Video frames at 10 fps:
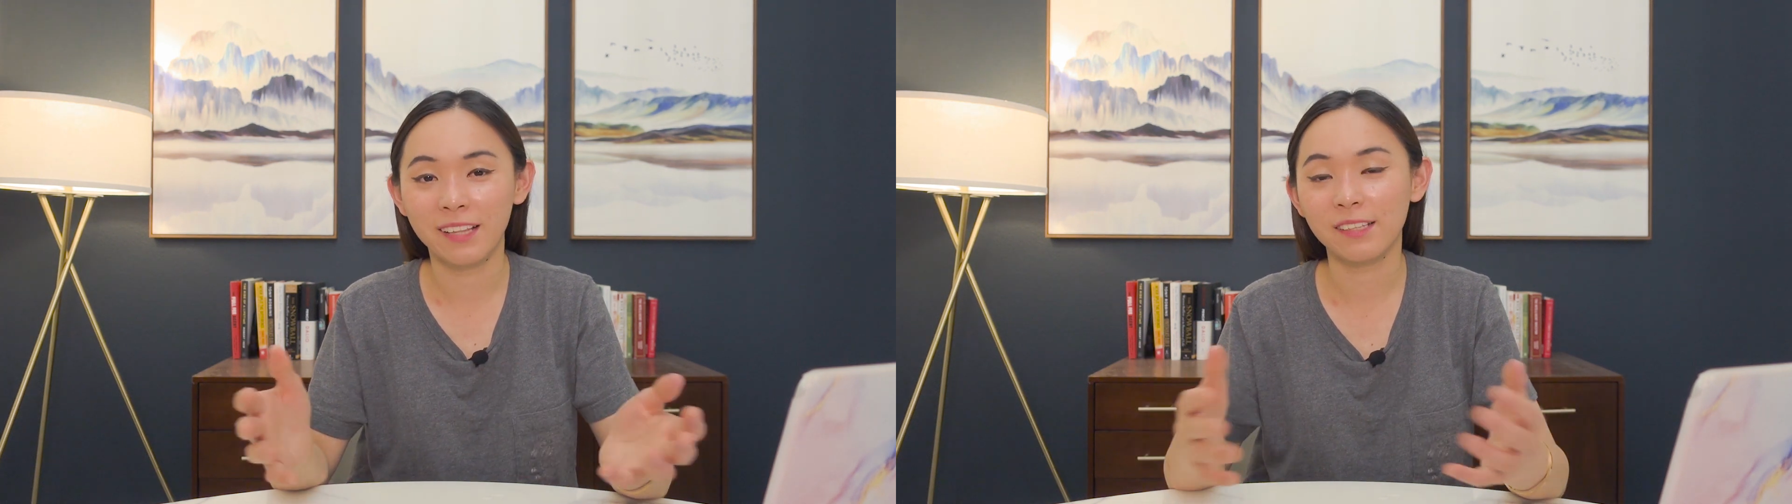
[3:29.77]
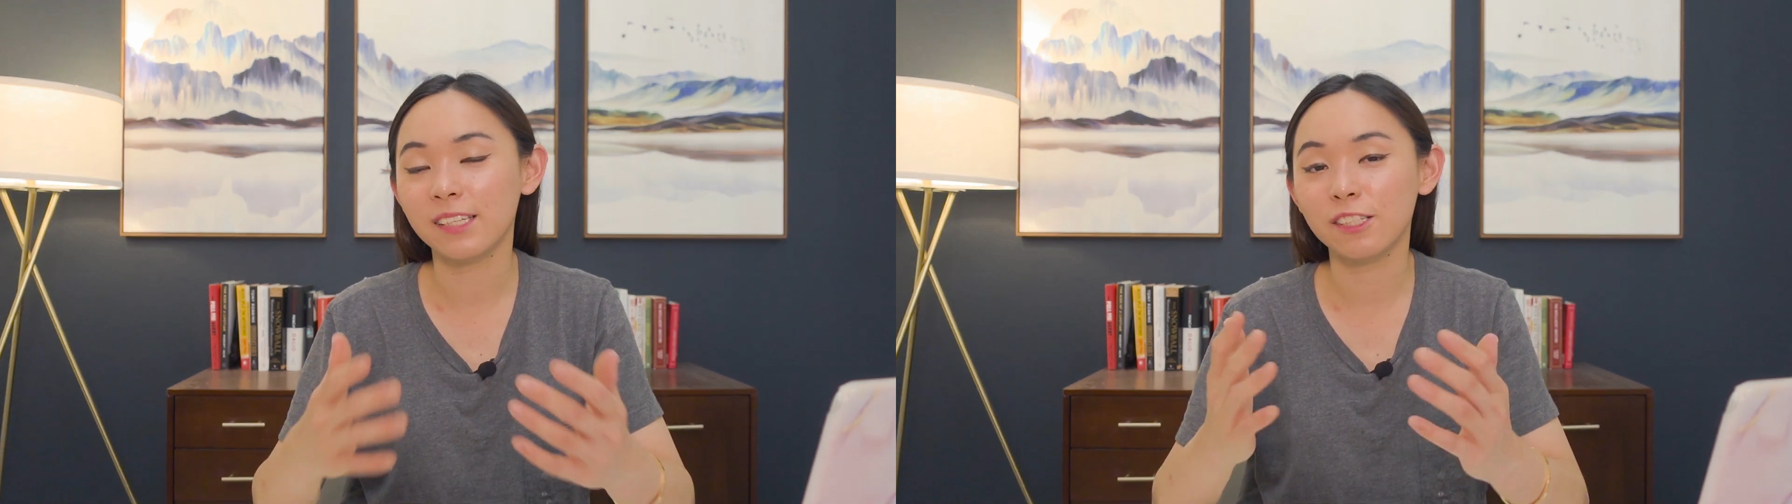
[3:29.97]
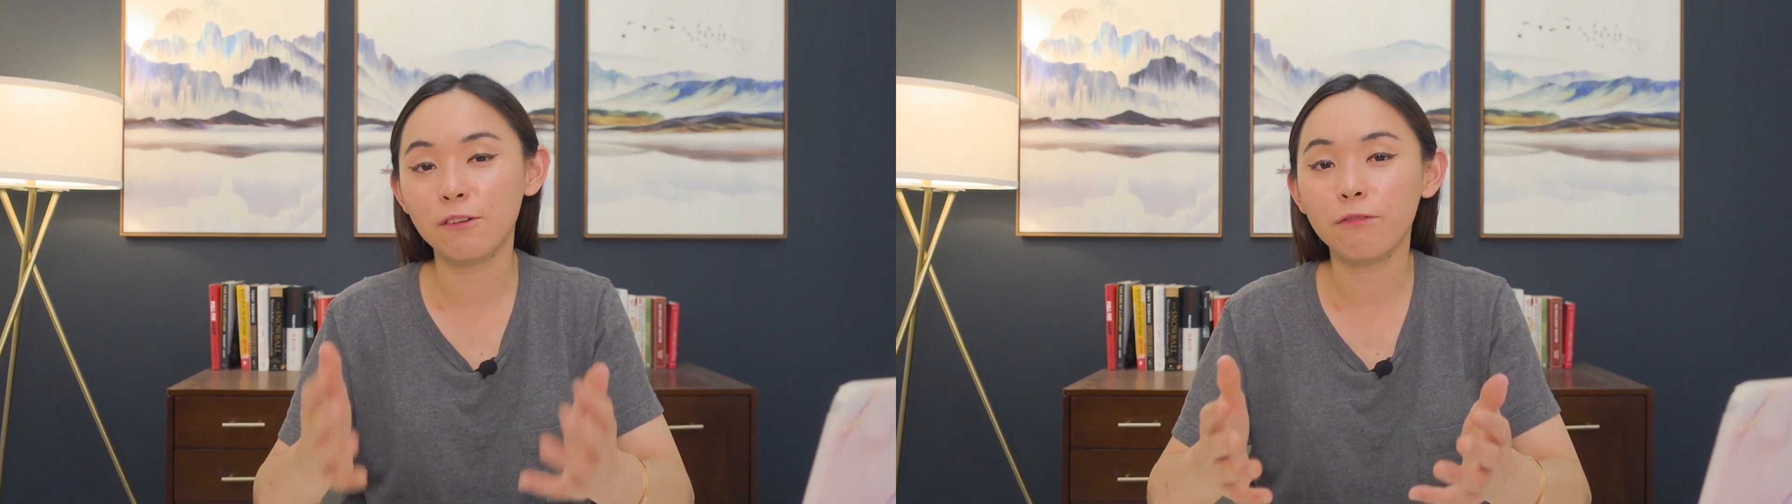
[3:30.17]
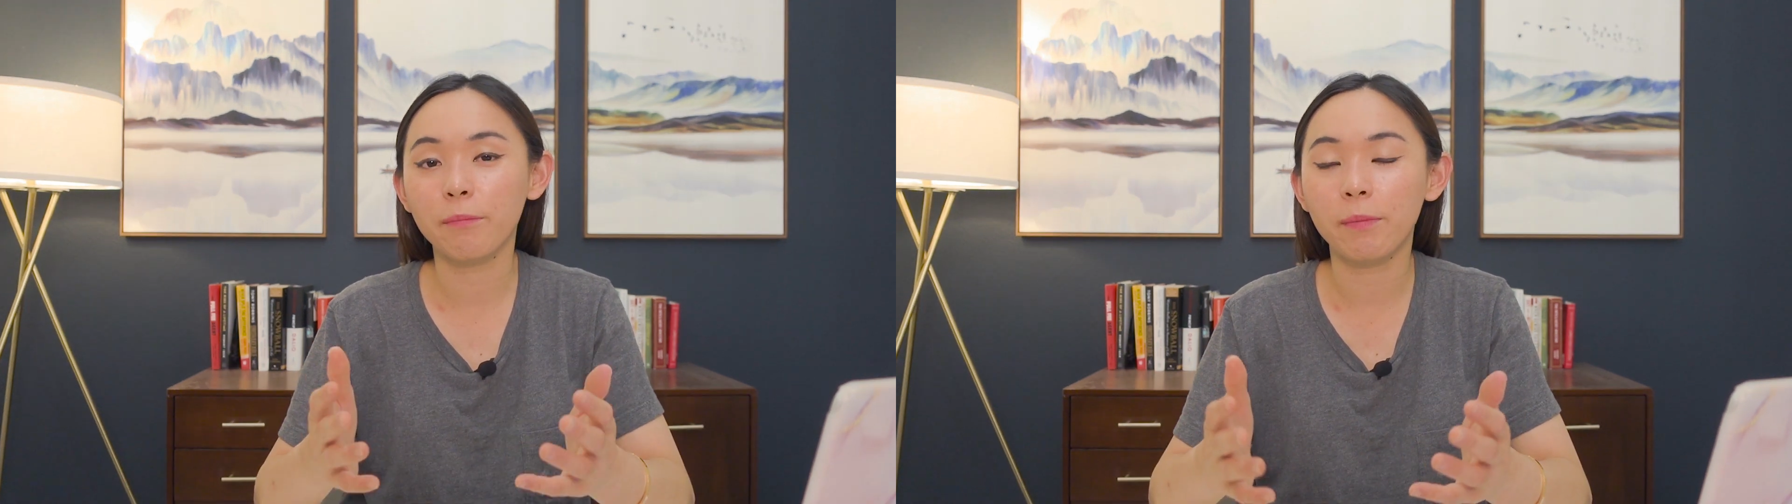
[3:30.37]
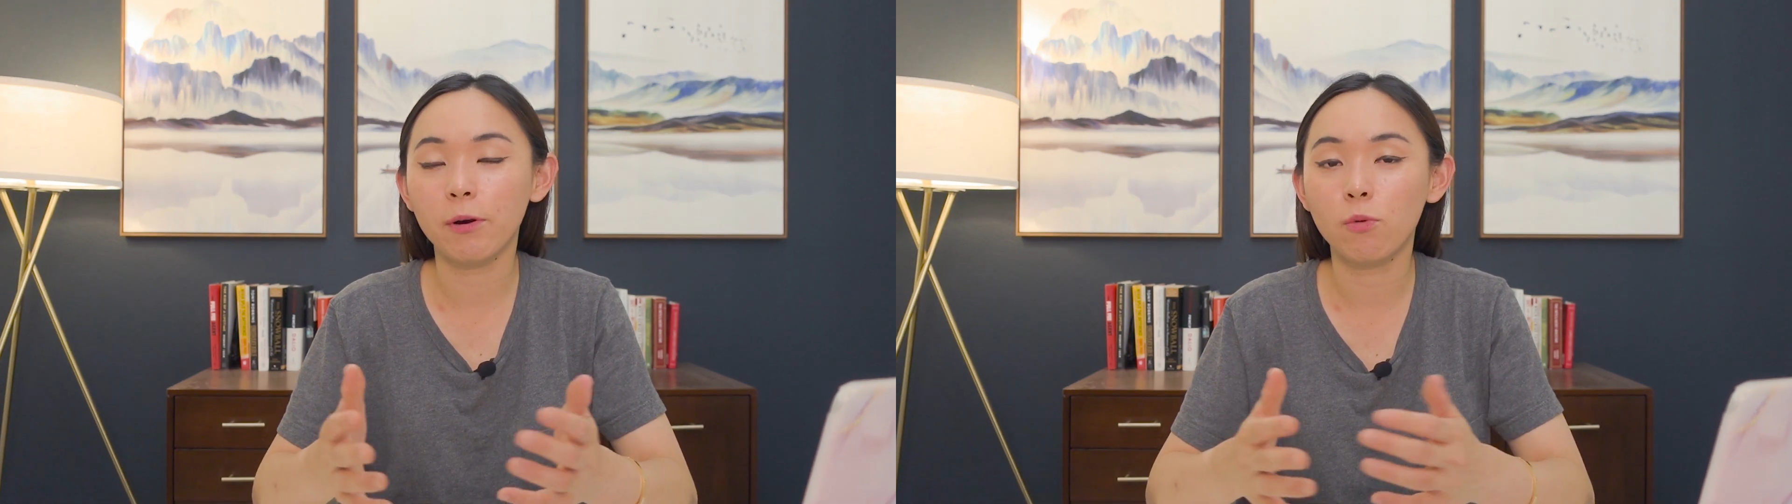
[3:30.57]
This is good for
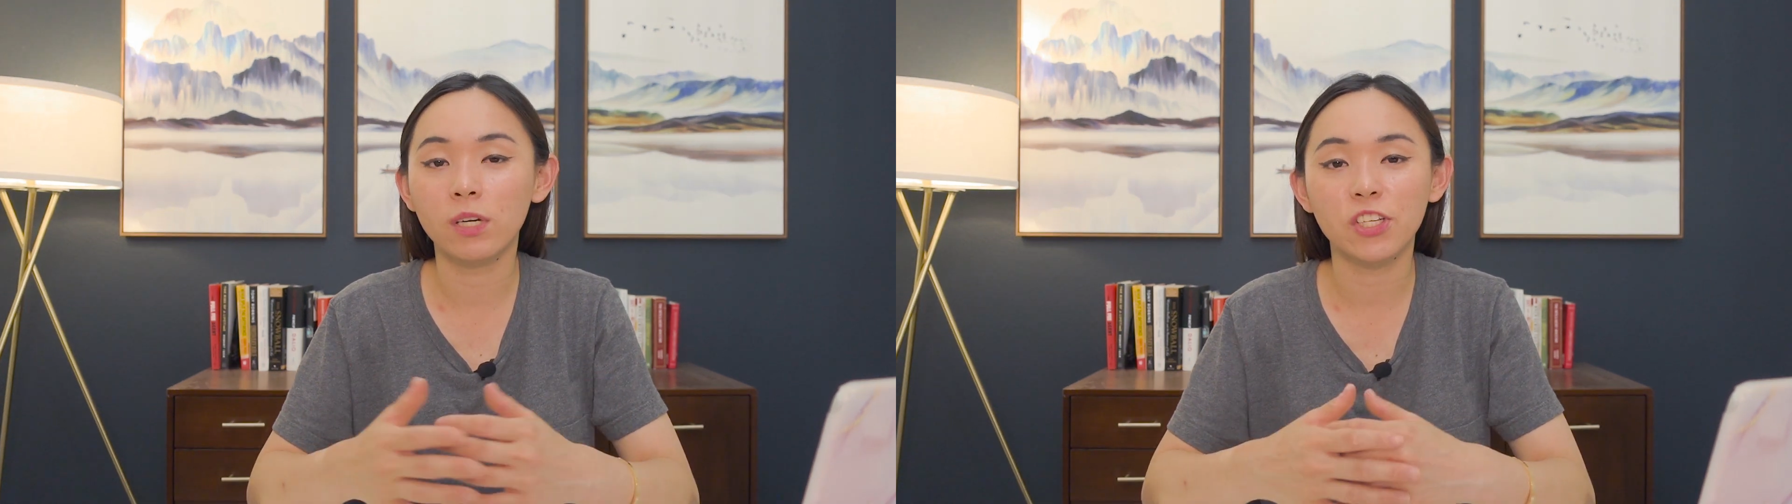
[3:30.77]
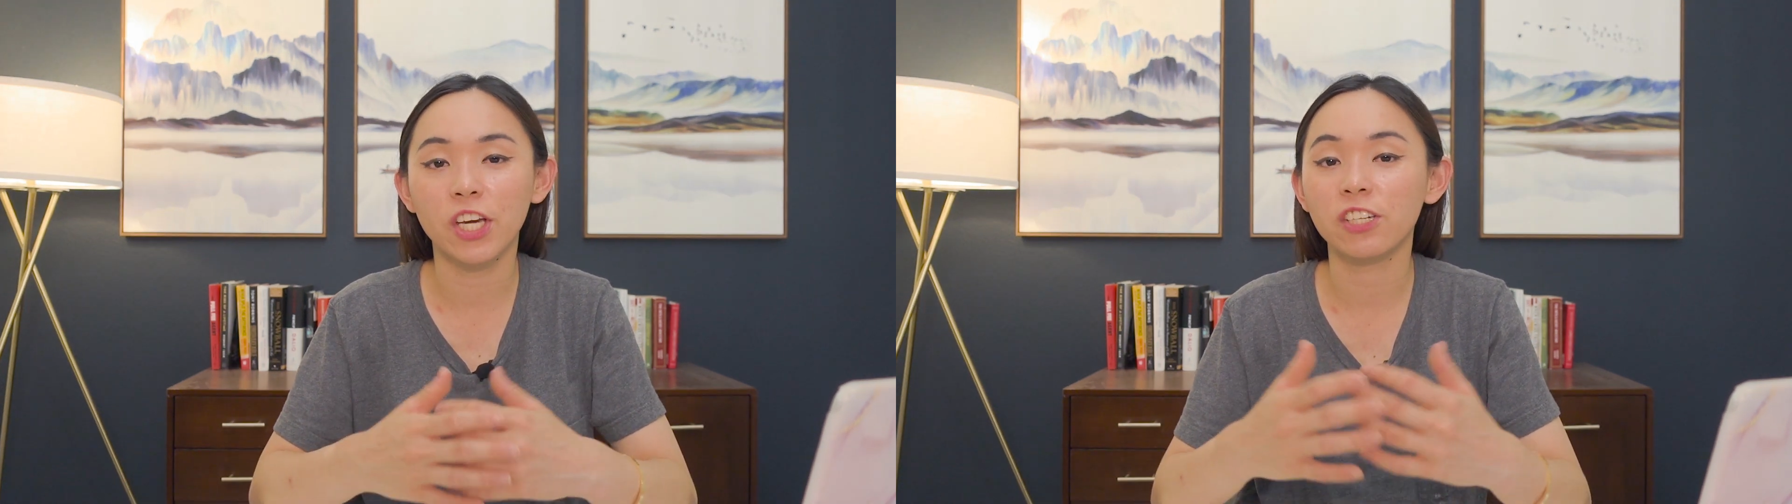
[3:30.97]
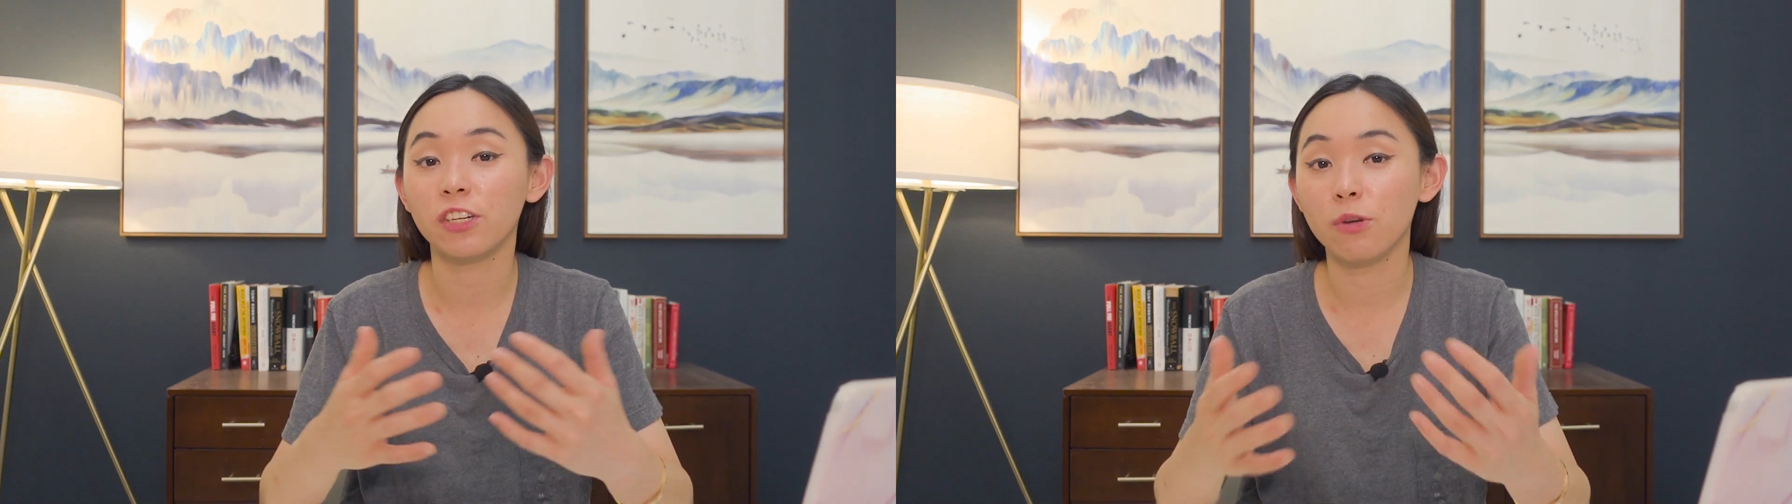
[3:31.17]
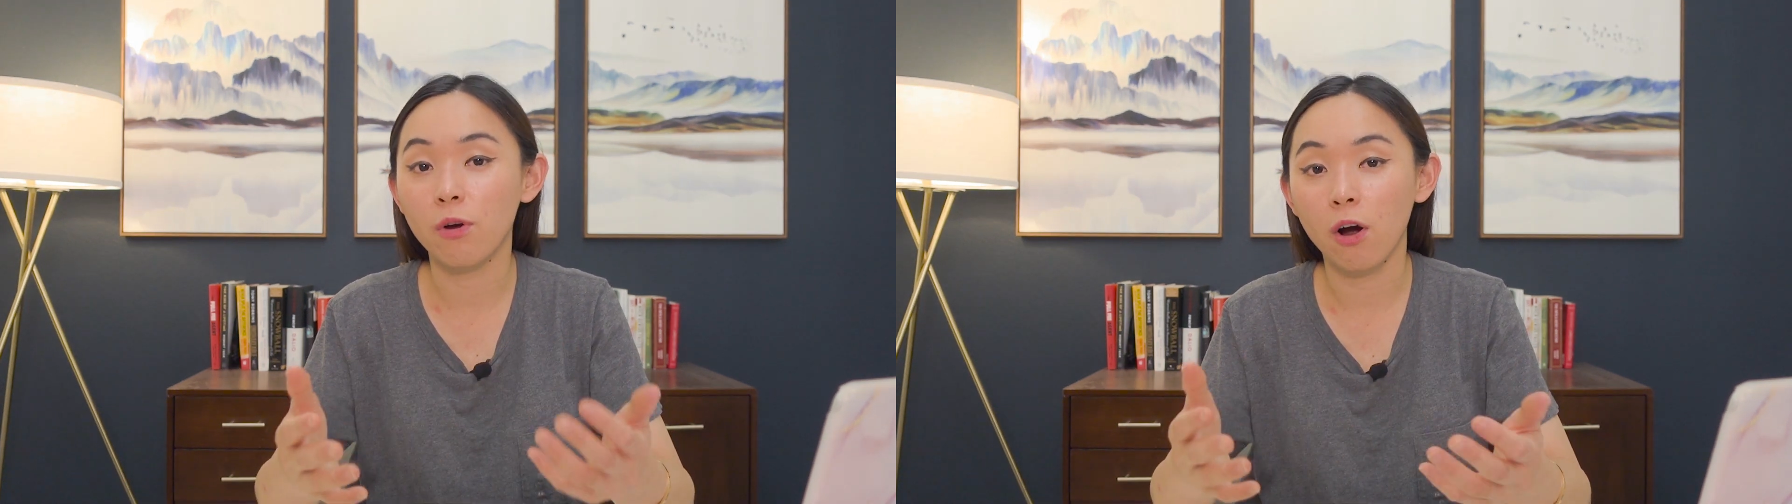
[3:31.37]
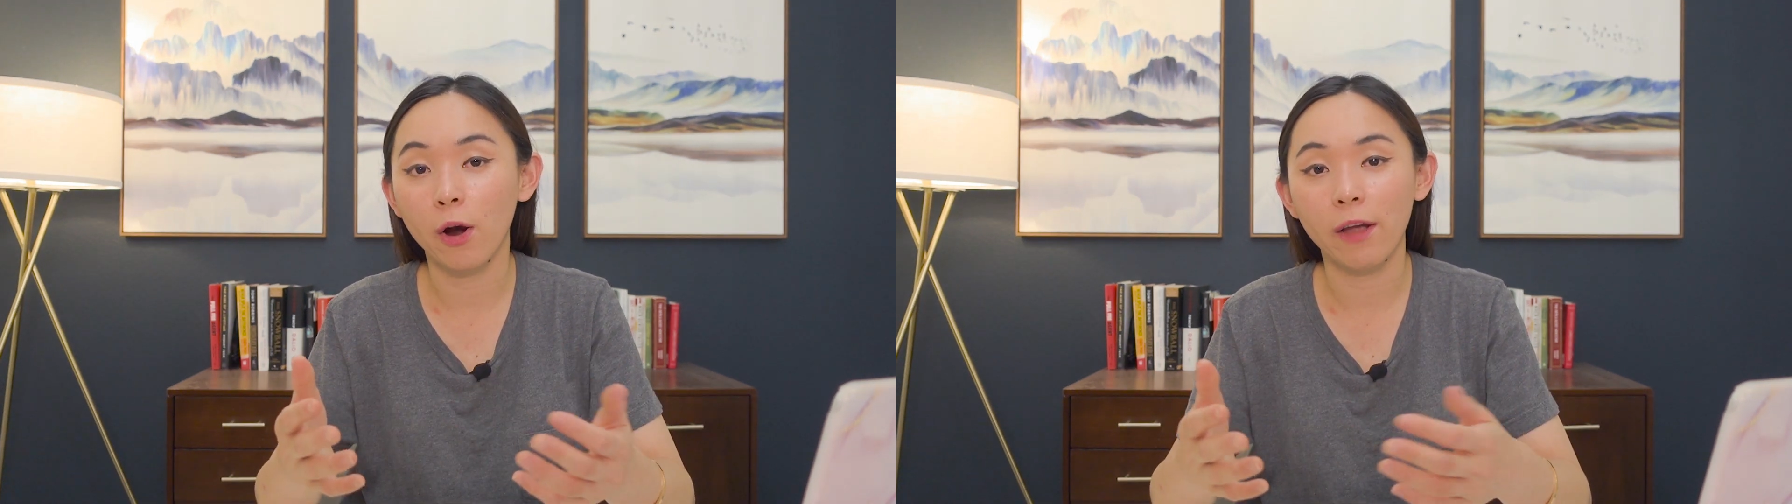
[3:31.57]
people who want to change a new car